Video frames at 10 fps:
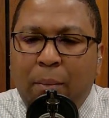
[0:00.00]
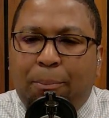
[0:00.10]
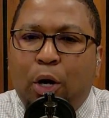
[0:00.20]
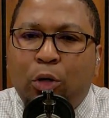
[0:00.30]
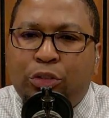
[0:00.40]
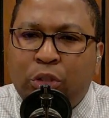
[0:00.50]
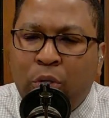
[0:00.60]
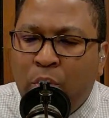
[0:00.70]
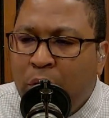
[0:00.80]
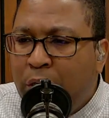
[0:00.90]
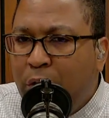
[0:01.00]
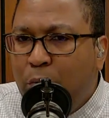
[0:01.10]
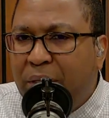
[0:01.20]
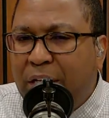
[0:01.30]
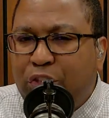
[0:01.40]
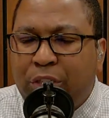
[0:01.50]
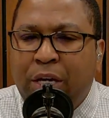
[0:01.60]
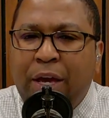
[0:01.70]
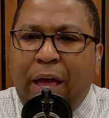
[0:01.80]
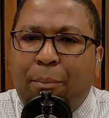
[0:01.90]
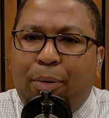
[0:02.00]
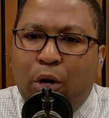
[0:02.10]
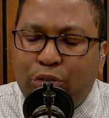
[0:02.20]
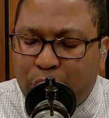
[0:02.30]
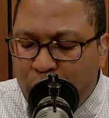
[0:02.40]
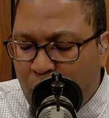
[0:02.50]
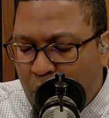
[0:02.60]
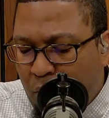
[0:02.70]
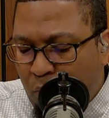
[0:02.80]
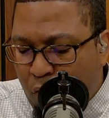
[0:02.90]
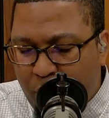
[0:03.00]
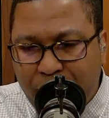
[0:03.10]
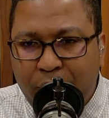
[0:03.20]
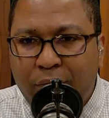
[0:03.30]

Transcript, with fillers: personal illumination, and personal warmth.